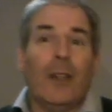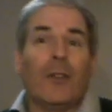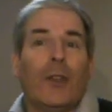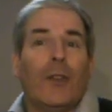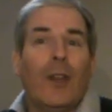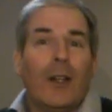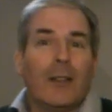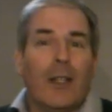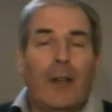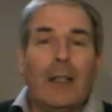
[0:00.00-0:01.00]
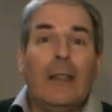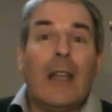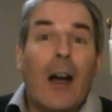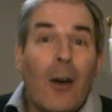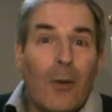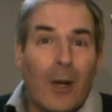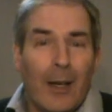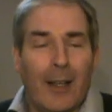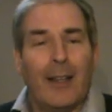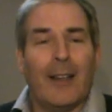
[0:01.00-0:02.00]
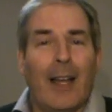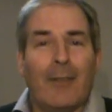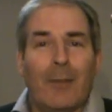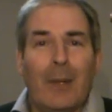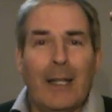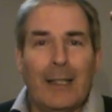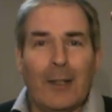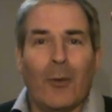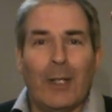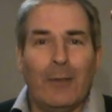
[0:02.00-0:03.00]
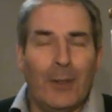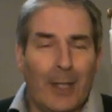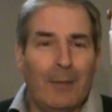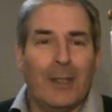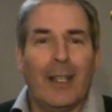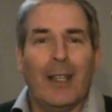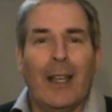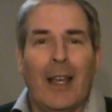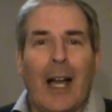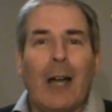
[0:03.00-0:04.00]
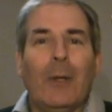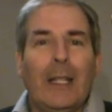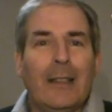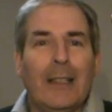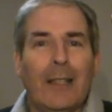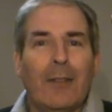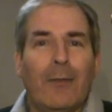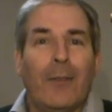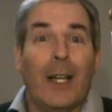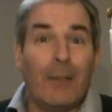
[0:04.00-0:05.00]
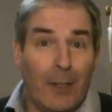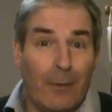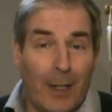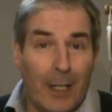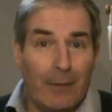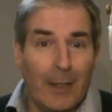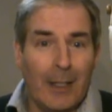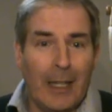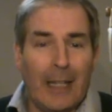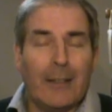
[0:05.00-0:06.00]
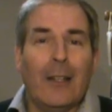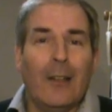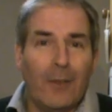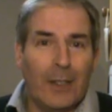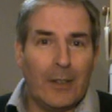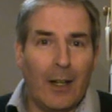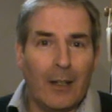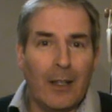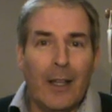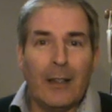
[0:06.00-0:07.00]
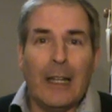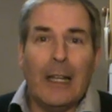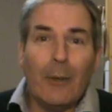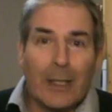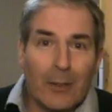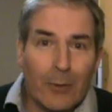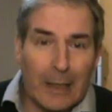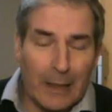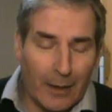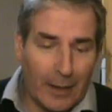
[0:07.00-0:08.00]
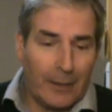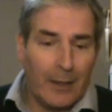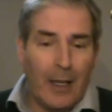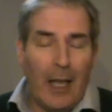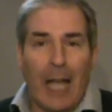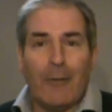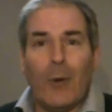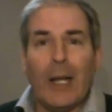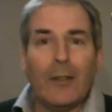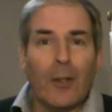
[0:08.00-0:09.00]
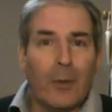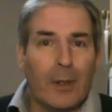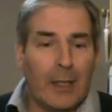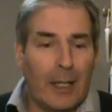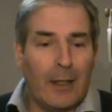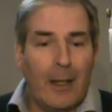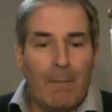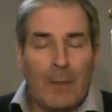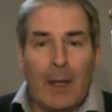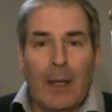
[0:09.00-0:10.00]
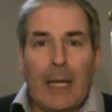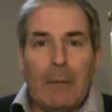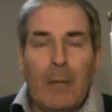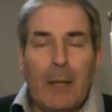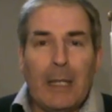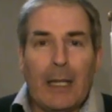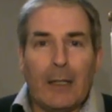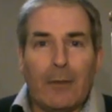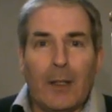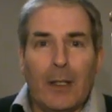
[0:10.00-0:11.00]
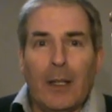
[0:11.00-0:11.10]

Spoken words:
So the song itself, I now, after playing it quite a few times, I would easily give it 5 out of 5. It's a lovely song. The lyrics are really nice. I've read somewhere that it may be kind of